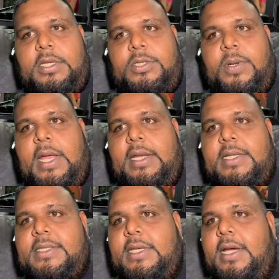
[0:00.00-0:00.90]
She would like
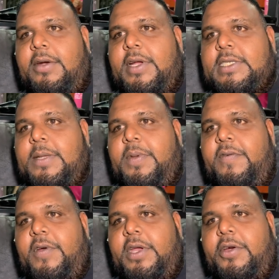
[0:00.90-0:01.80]
to see a recipe
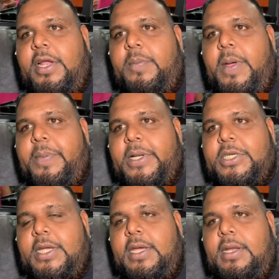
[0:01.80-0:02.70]
for the grilled pepper
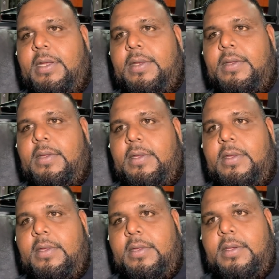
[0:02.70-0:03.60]
chicken. Yeah.
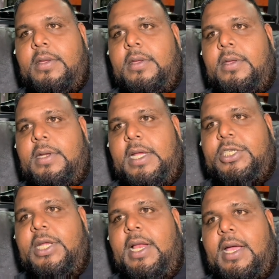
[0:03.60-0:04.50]
Um, like
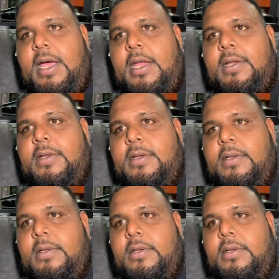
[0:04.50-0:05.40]
Sheila Khan. My
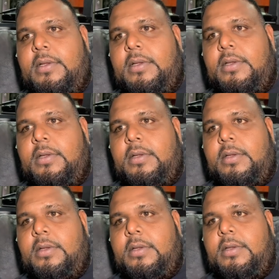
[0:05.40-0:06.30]
auntie also
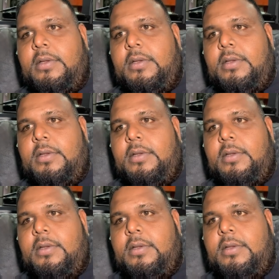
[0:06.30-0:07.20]
said she wants to see some
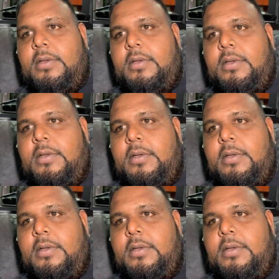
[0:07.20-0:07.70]
jerk chicken.